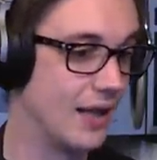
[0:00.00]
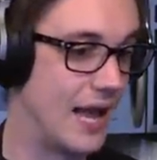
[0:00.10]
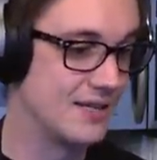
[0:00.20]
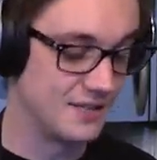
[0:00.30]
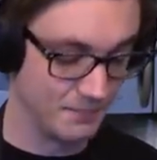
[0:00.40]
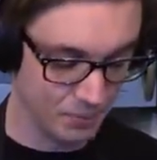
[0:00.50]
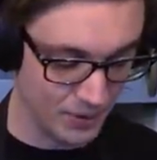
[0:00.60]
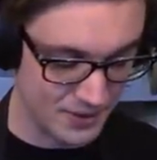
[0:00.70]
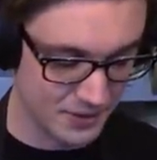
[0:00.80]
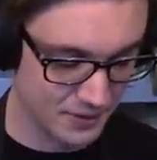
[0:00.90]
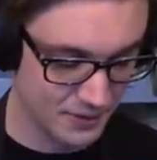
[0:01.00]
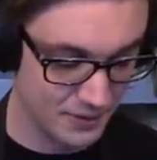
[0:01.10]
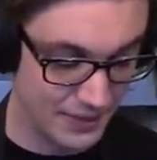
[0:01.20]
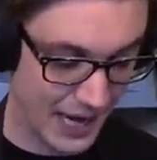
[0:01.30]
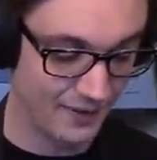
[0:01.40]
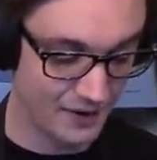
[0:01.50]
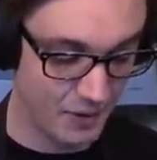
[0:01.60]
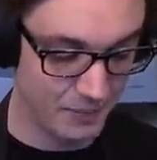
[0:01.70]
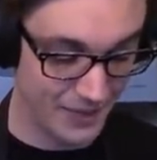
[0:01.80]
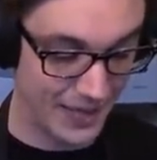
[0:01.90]
last in prison. That's
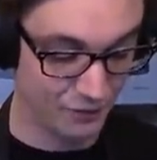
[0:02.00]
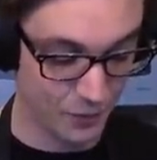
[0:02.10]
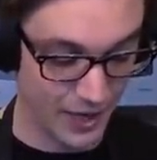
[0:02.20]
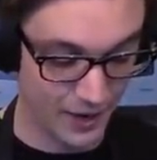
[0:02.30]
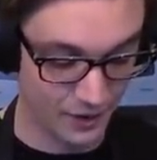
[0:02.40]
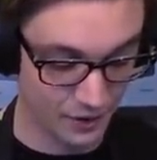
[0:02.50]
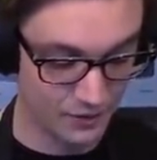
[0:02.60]
how, that's what I know.